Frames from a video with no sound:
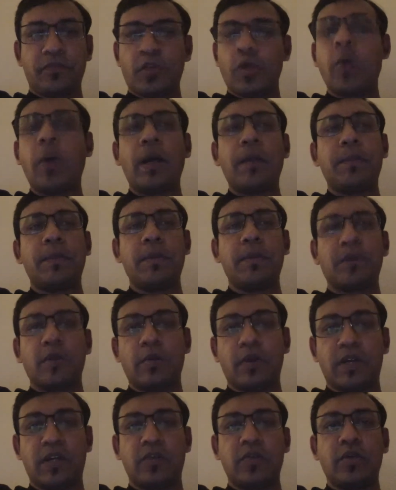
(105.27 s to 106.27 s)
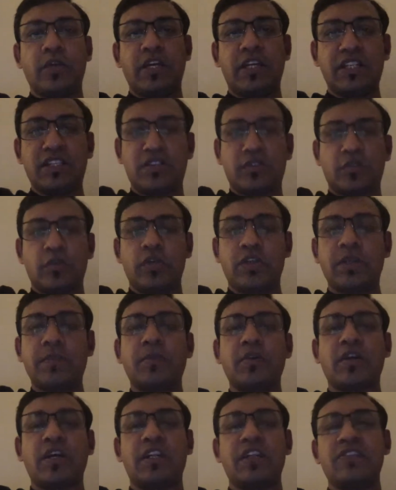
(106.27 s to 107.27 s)
why people want to get into
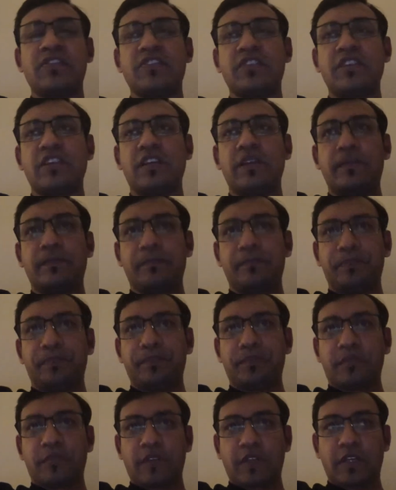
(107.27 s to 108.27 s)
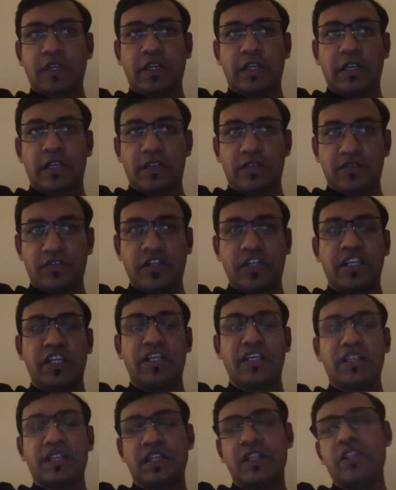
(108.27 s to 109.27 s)
cryptocurrency
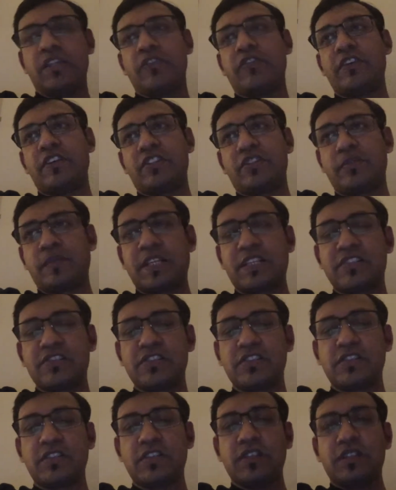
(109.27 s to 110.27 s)
trading in the first place.